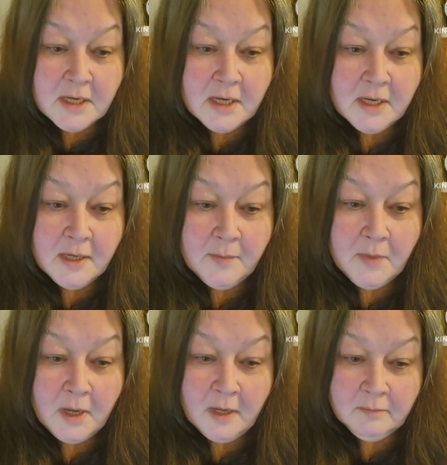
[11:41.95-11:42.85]

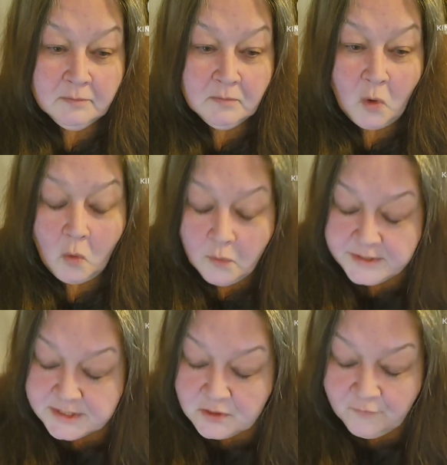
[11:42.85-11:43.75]
I'm
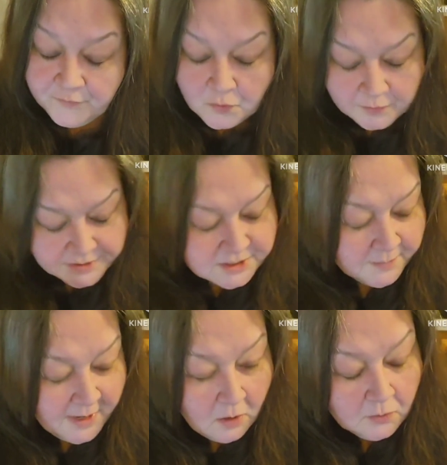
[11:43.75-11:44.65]
always so focused
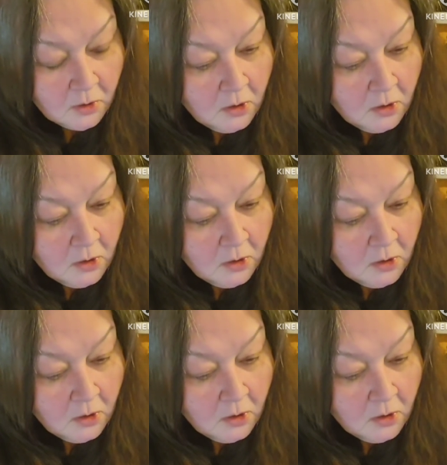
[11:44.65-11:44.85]
about